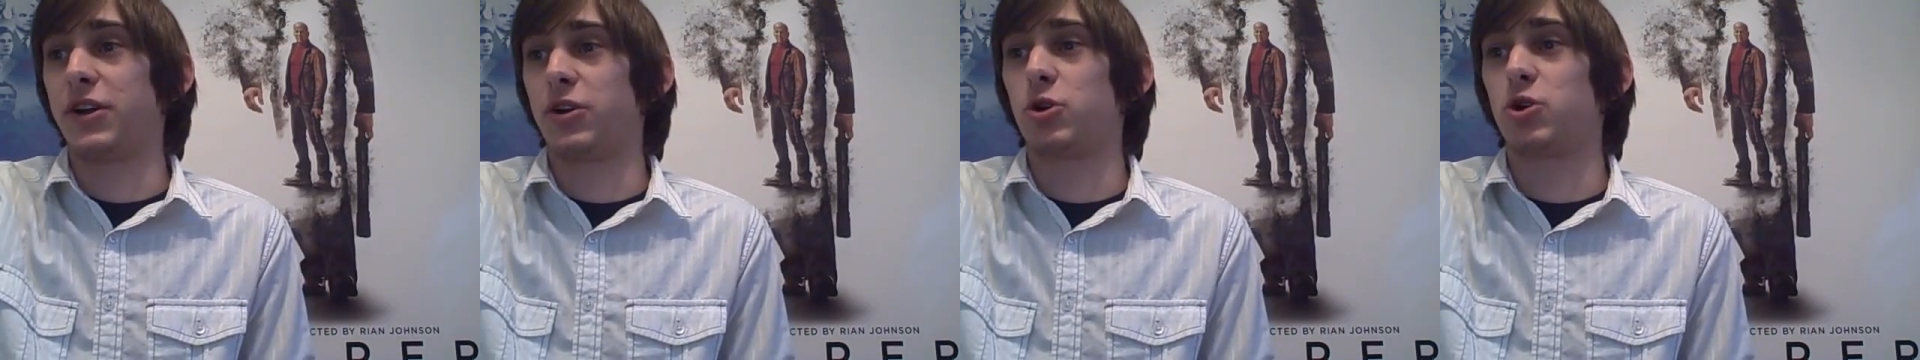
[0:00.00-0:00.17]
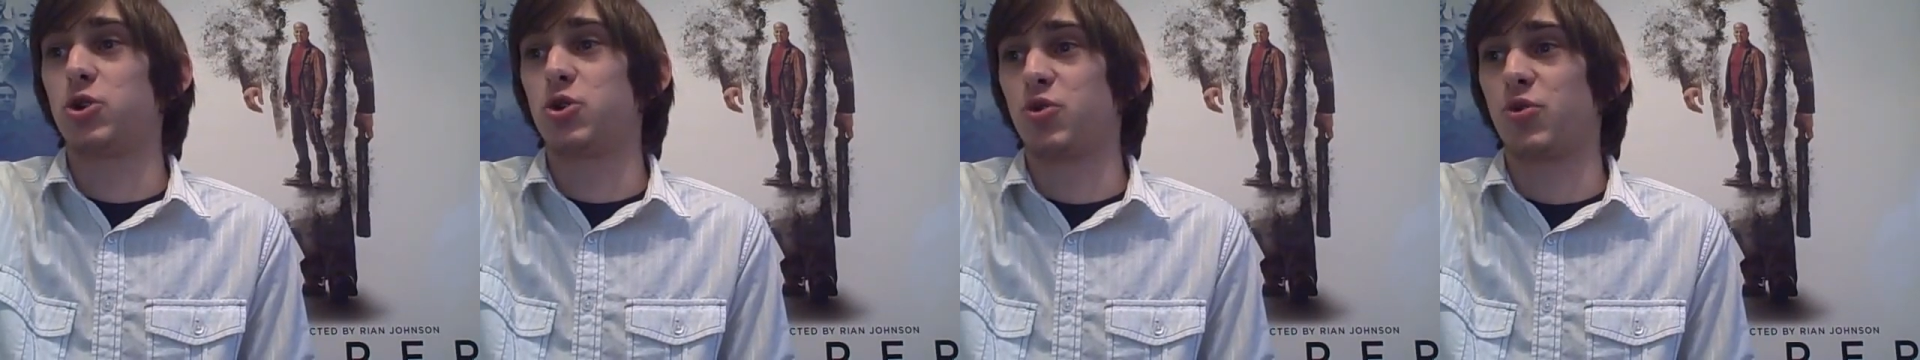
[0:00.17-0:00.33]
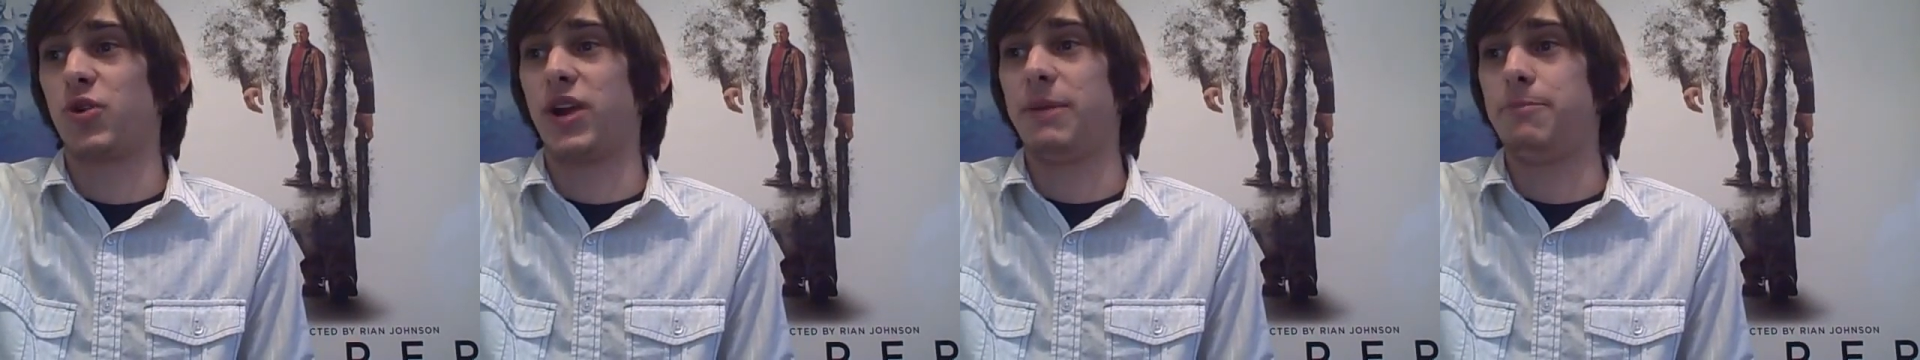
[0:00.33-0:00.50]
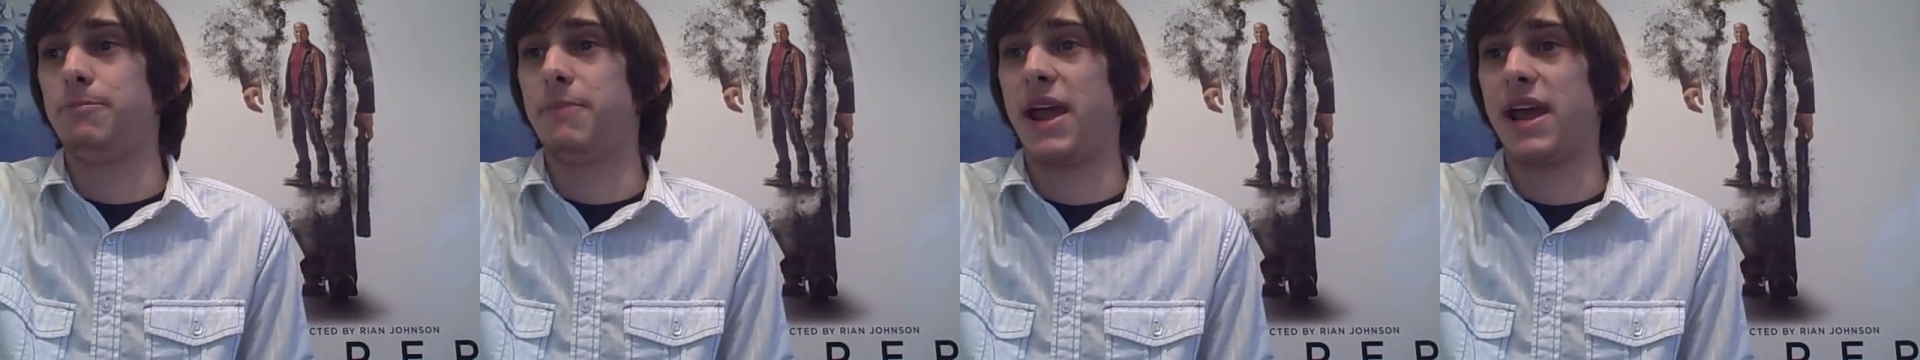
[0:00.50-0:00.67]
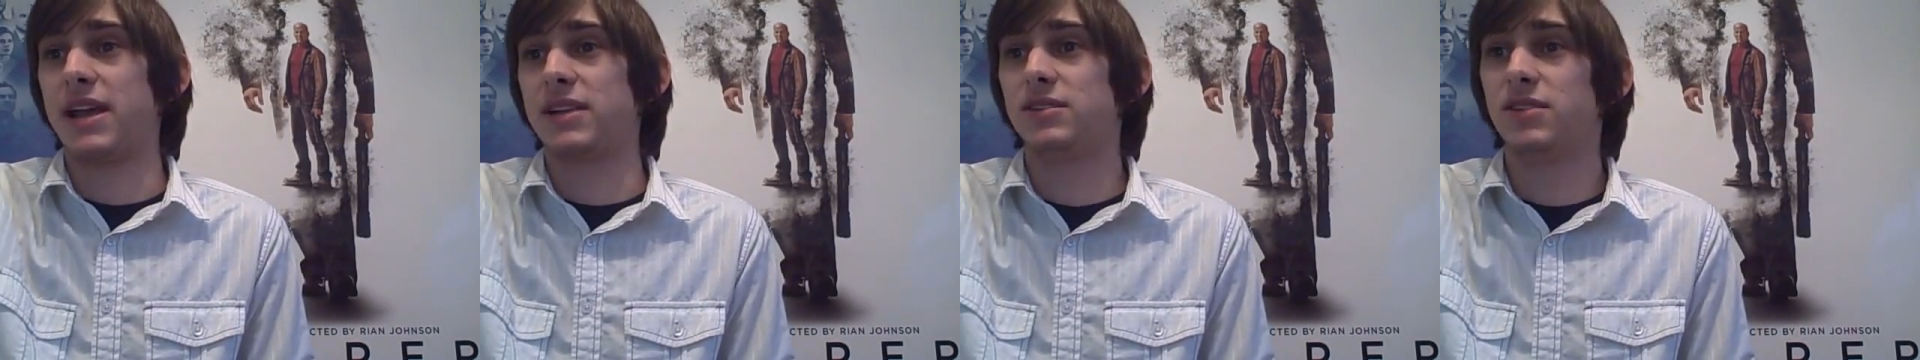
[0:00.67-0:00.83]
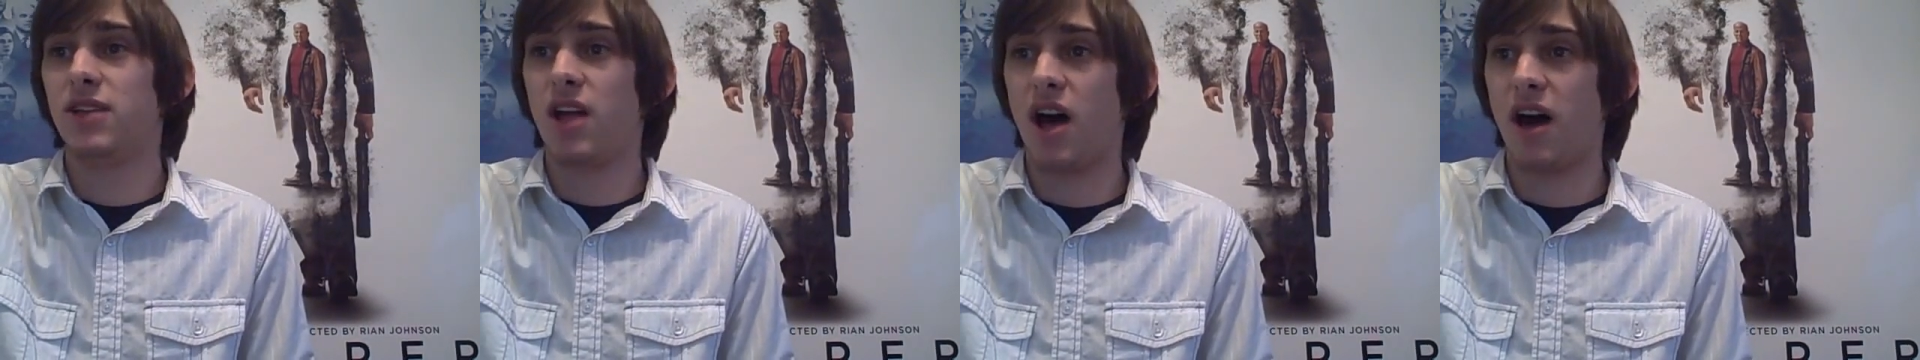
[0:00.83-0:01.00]
her dream
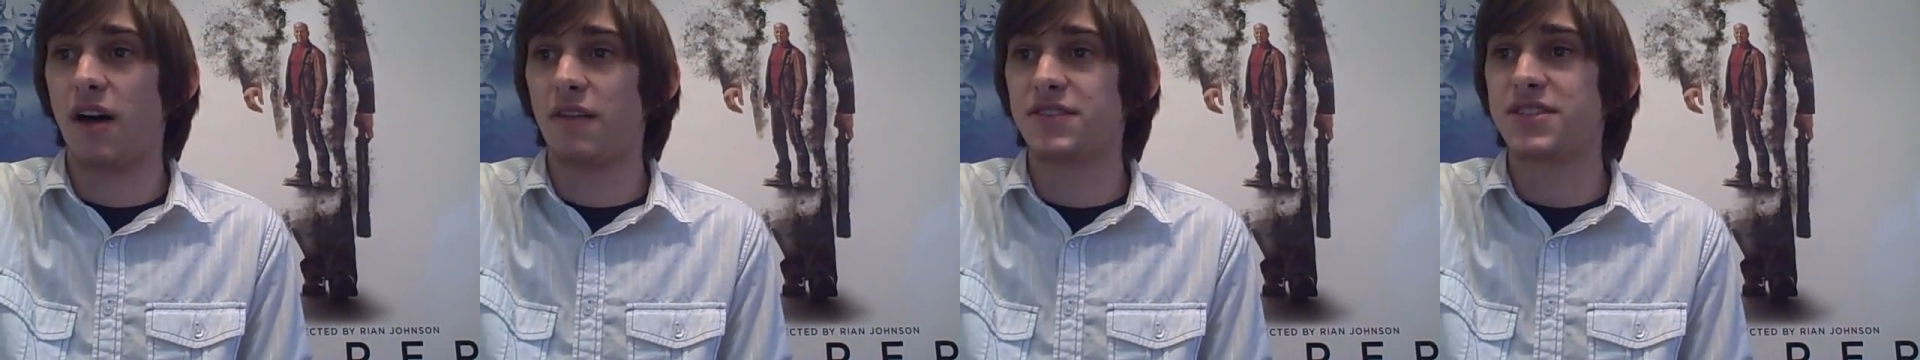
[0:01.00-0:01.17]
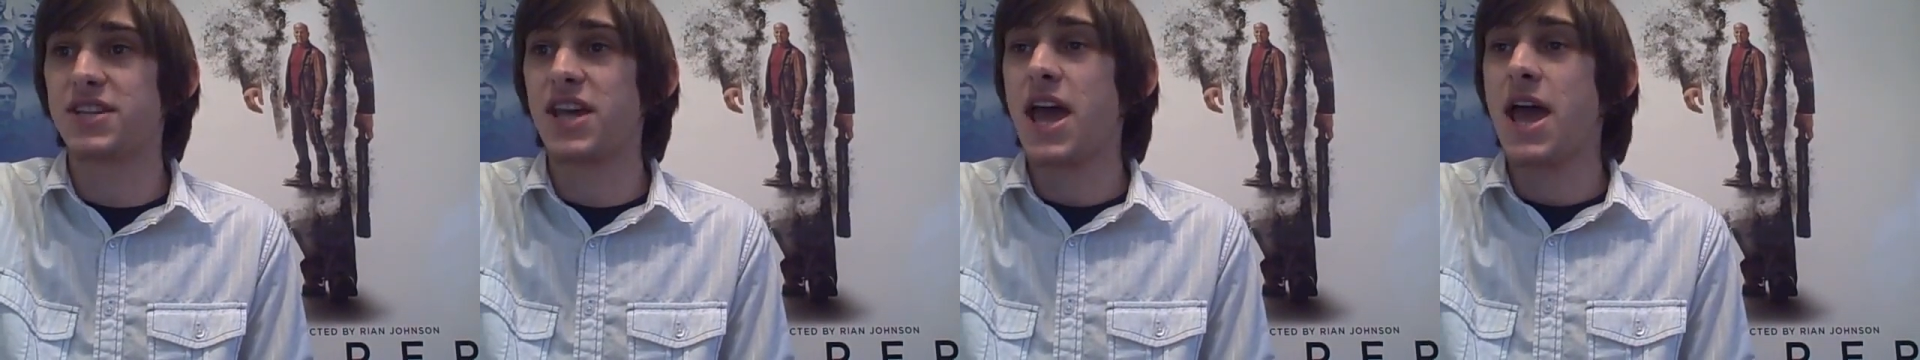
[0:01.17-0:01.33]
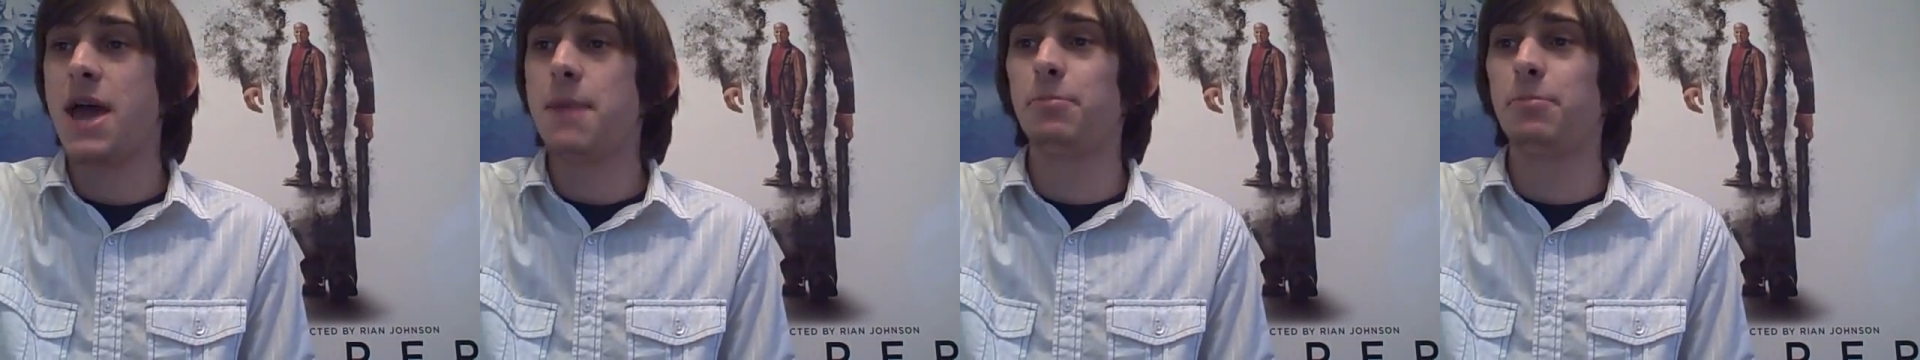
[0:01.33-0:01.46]
man loves,